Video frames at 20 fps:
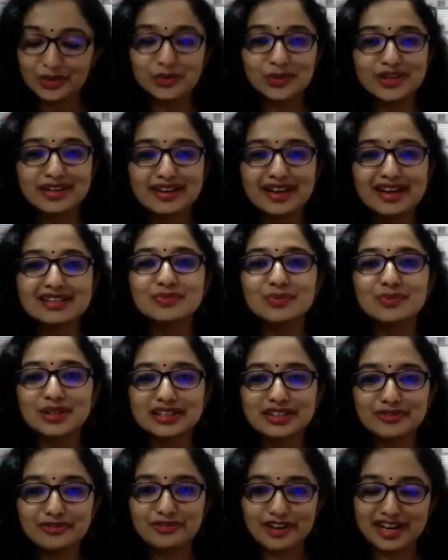you would guess
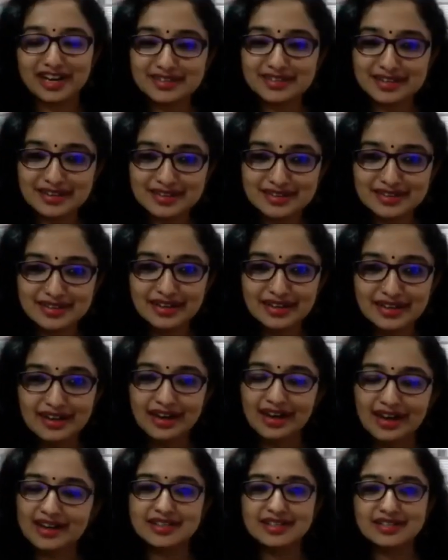what the phrase is.
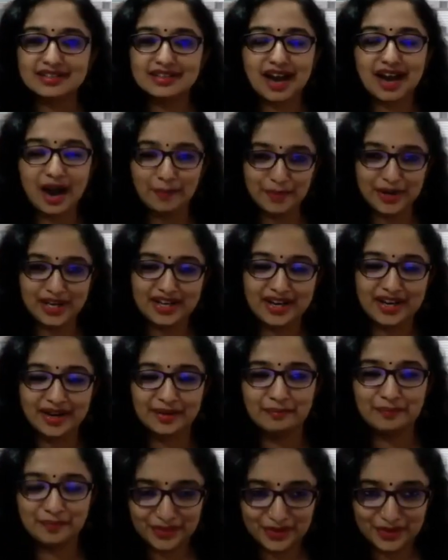It is carpe
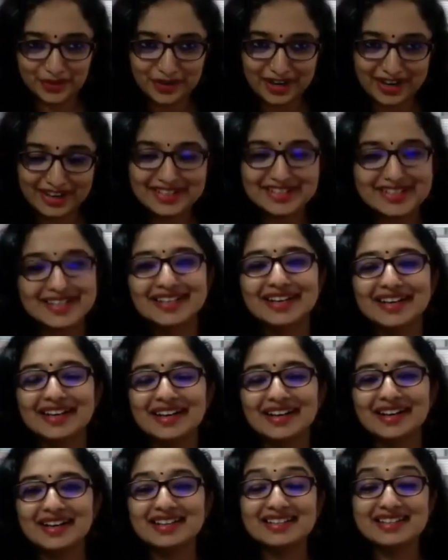diem, right?
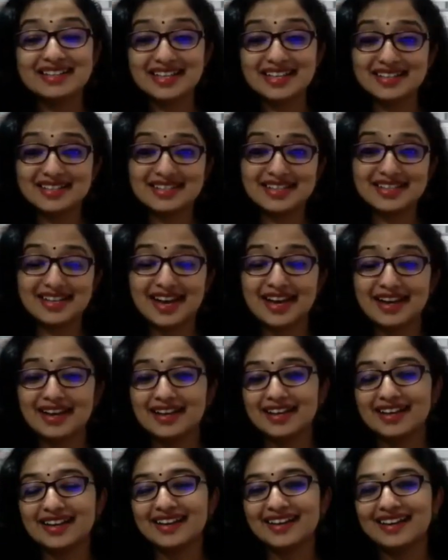Seize the
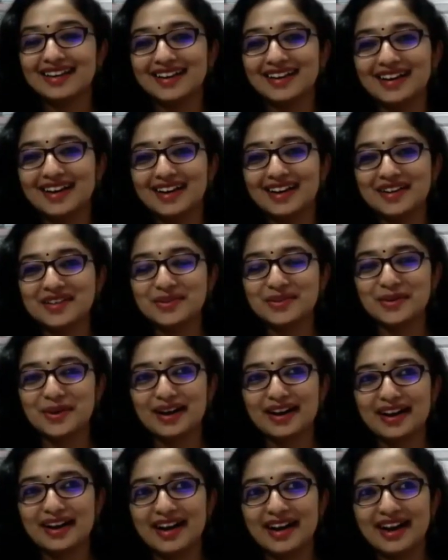day. So,
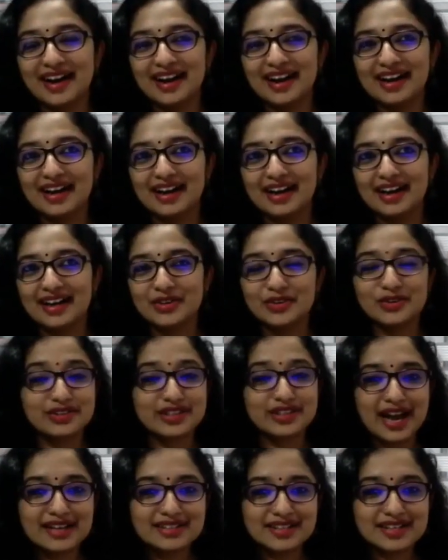
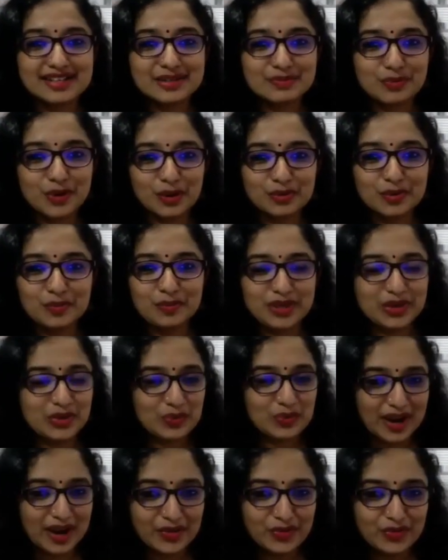that is probably
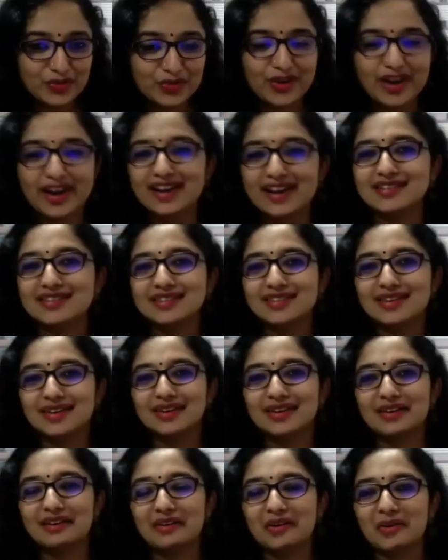one phrase
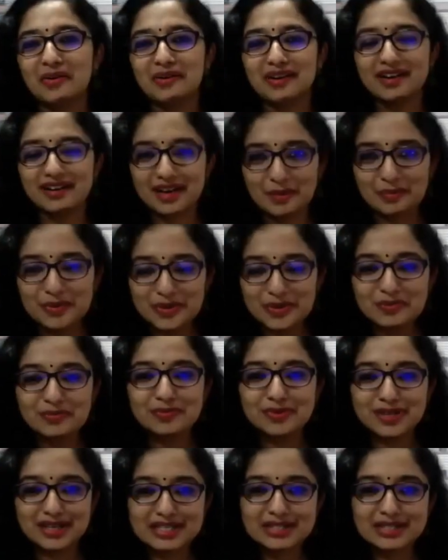or a couple of
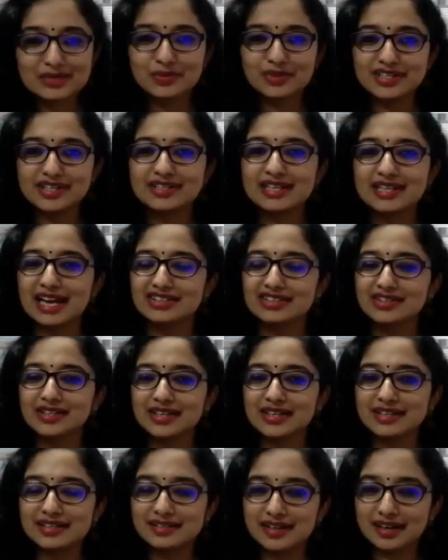words which is
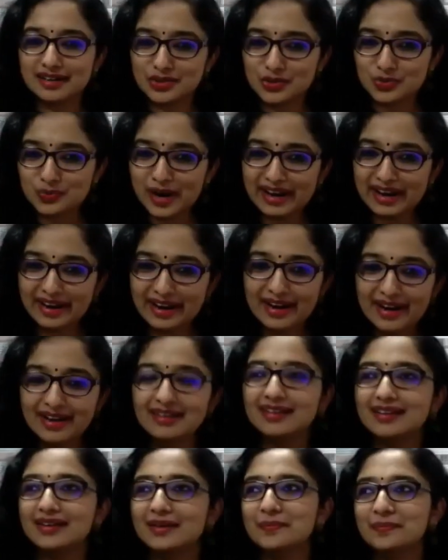actually stuck to my
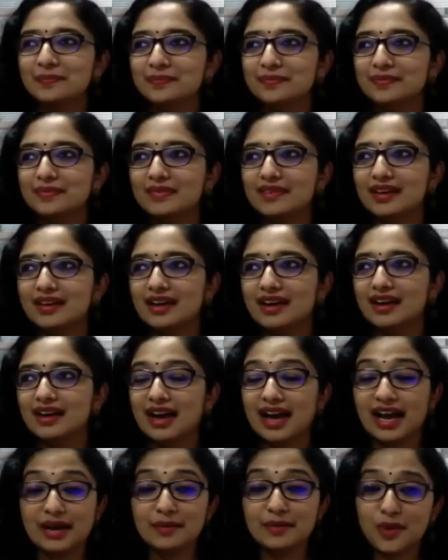head
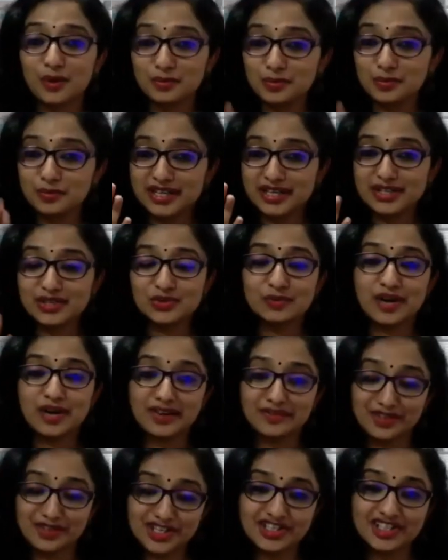and probably to
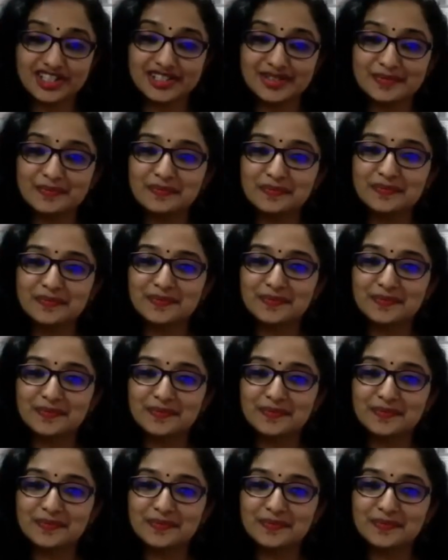my vision